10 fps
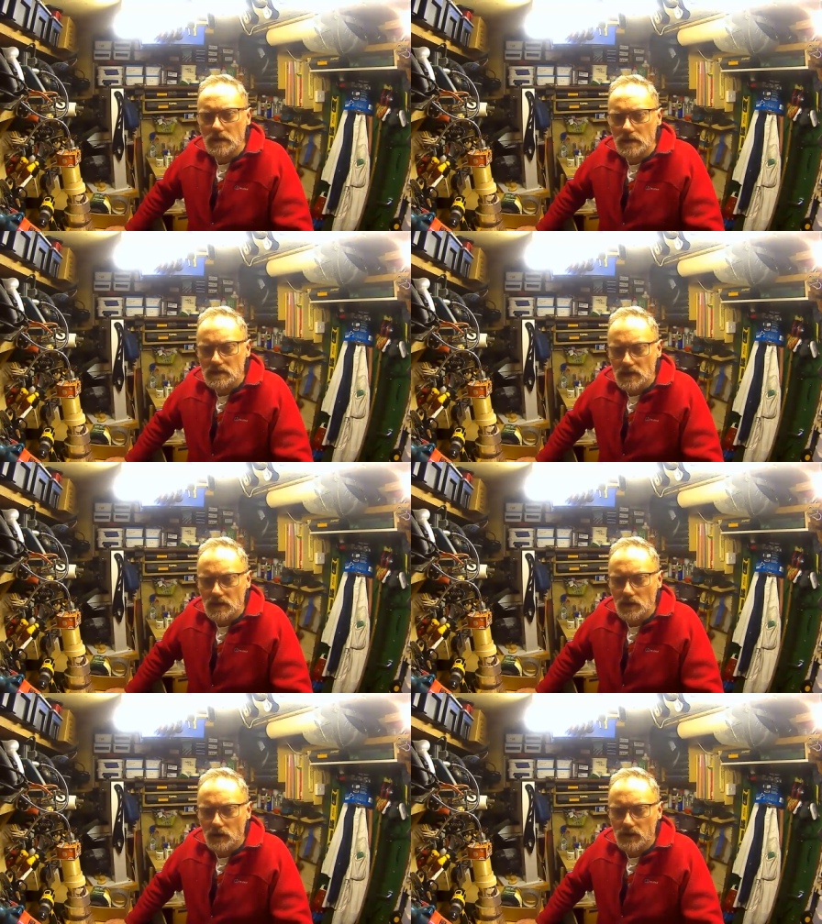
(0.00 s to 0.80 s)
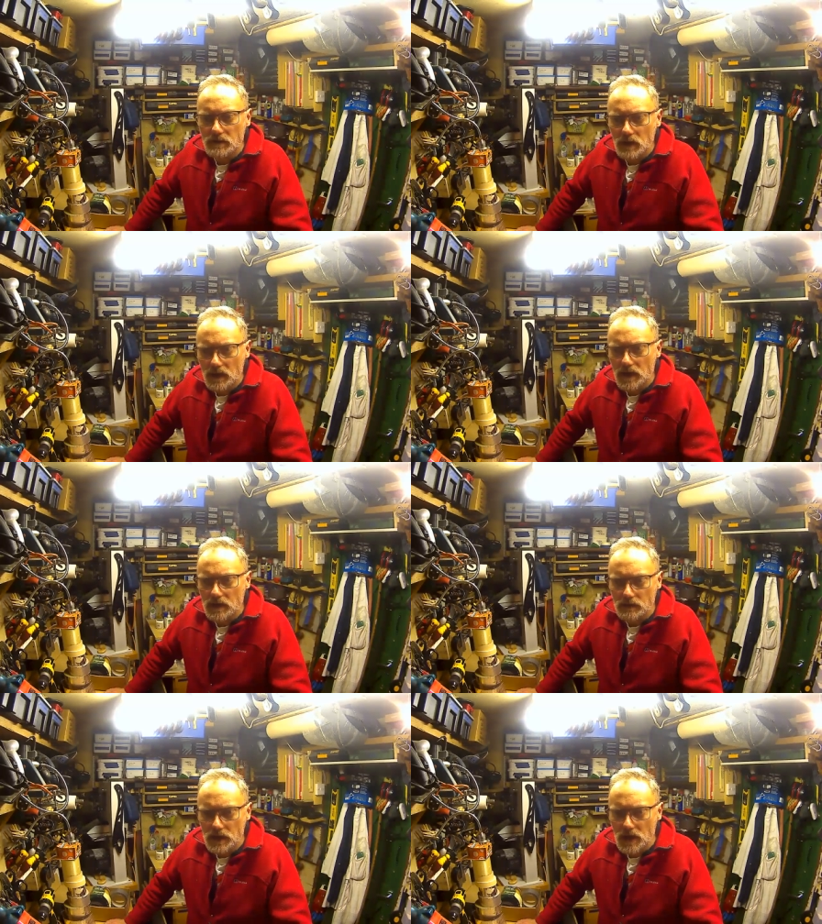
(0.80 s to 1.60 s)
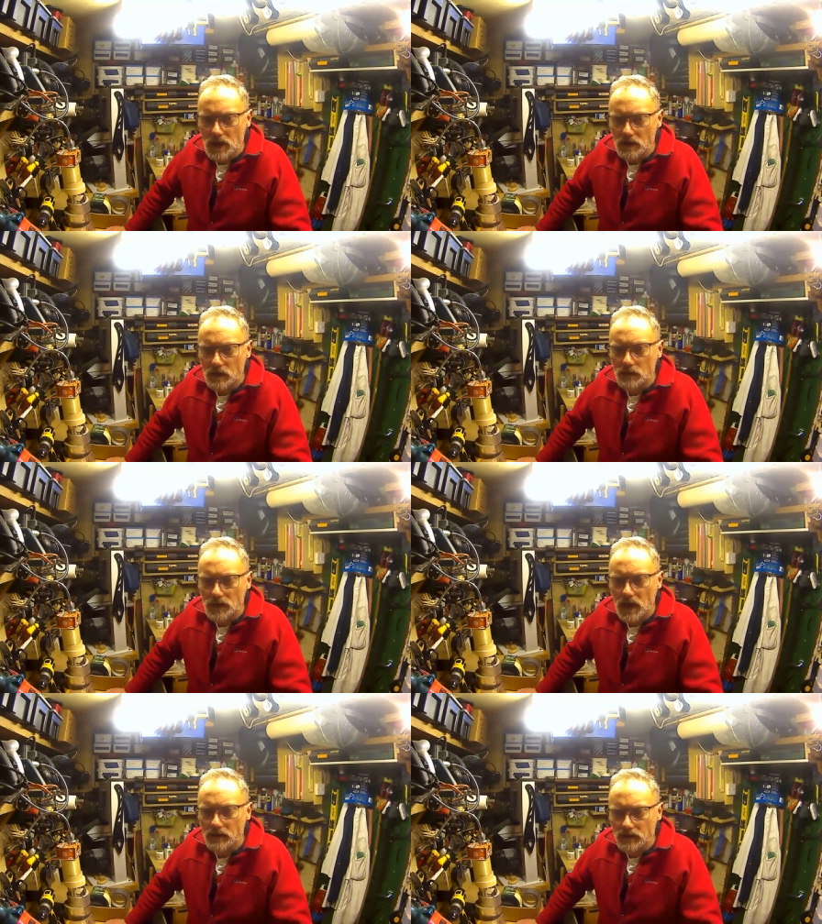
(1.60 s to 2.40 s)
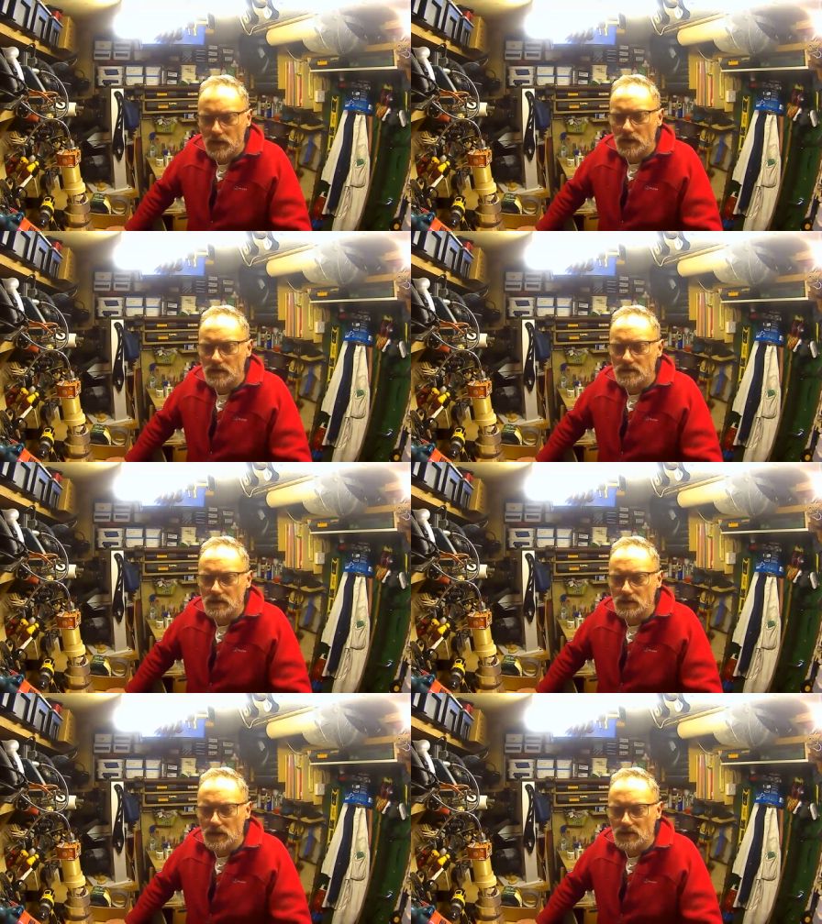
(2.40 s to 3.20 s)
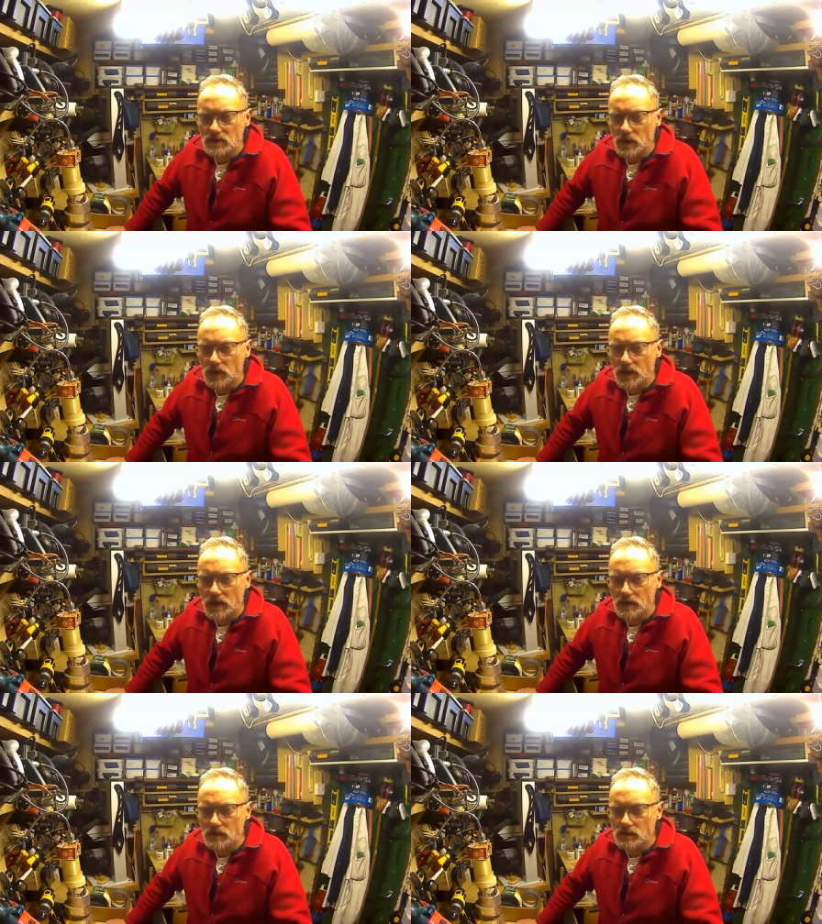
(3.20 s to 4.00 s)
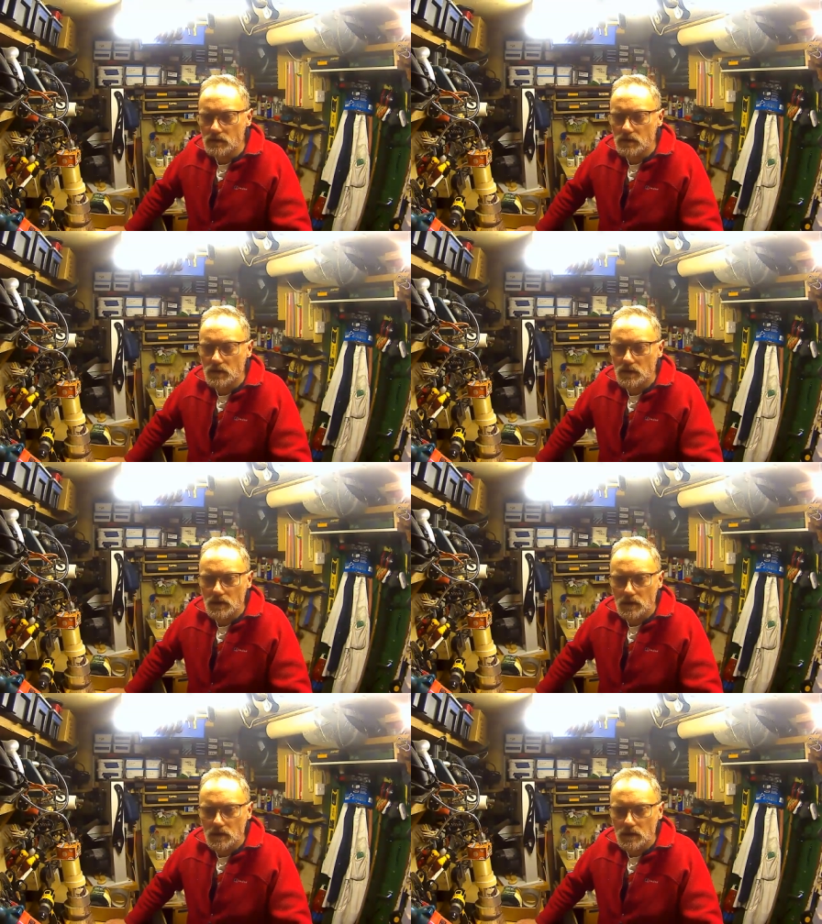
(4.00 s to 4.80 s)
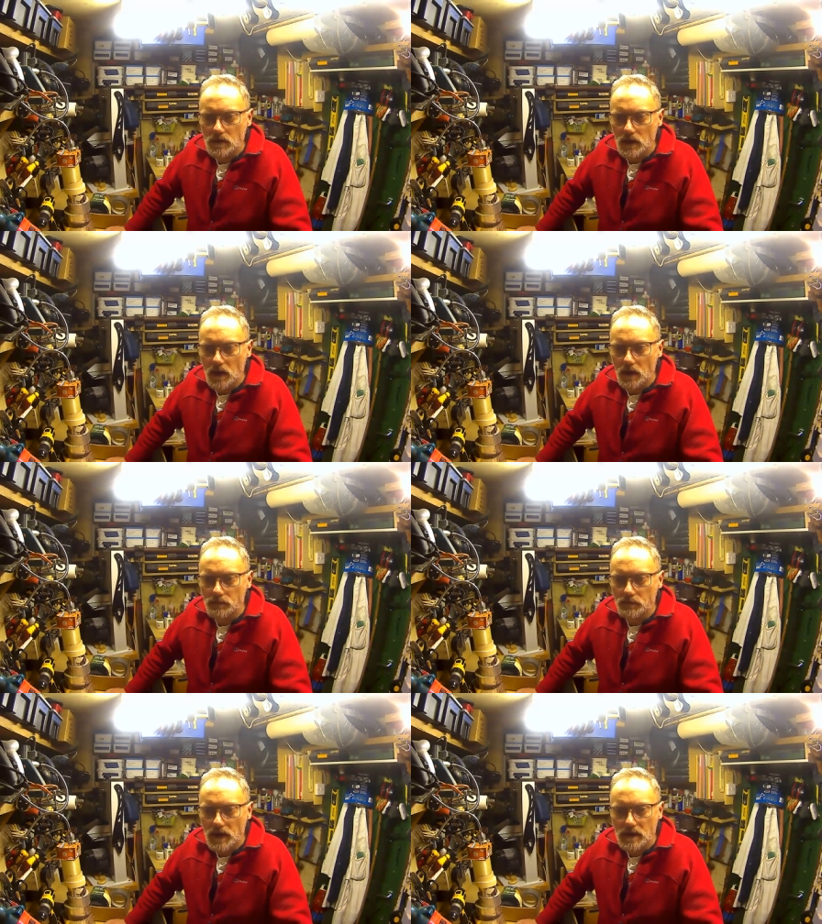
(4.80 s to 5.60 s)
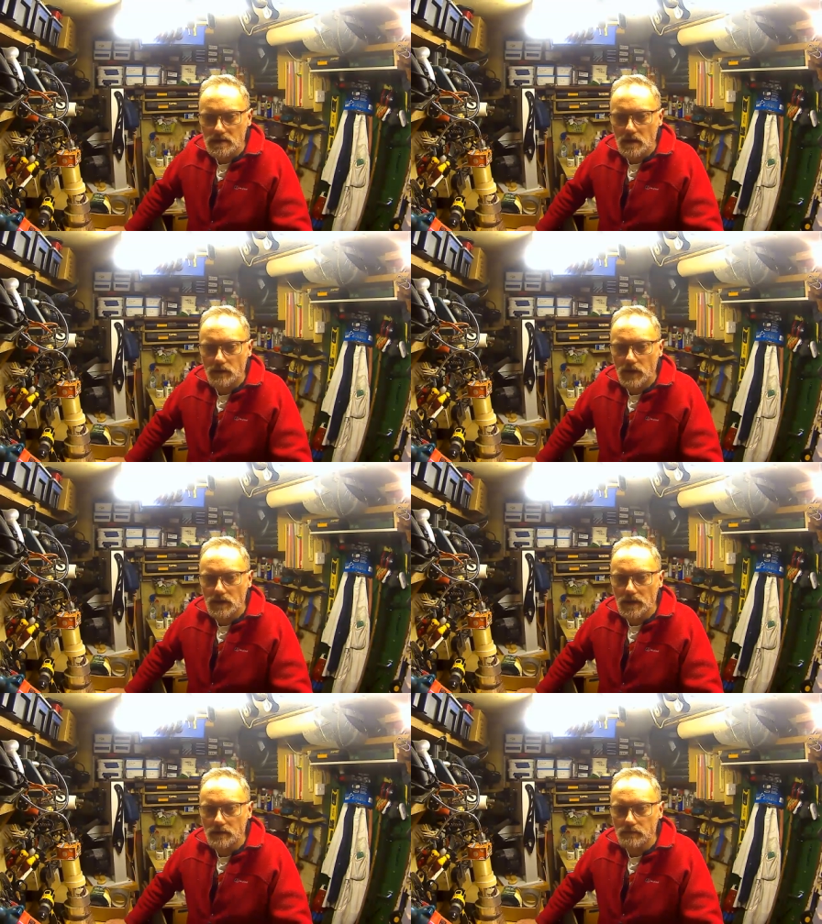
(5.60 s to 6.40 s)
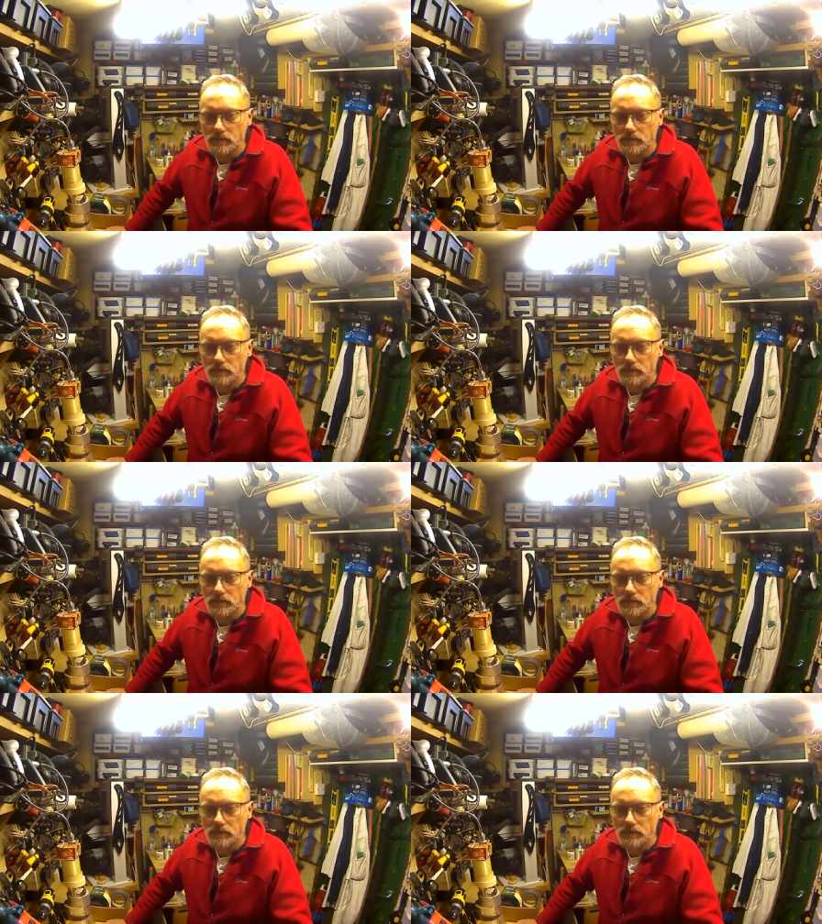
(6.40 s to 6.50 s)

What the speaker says: So hopefully by the end of the year, I would have in a situation where I can make it self-funding.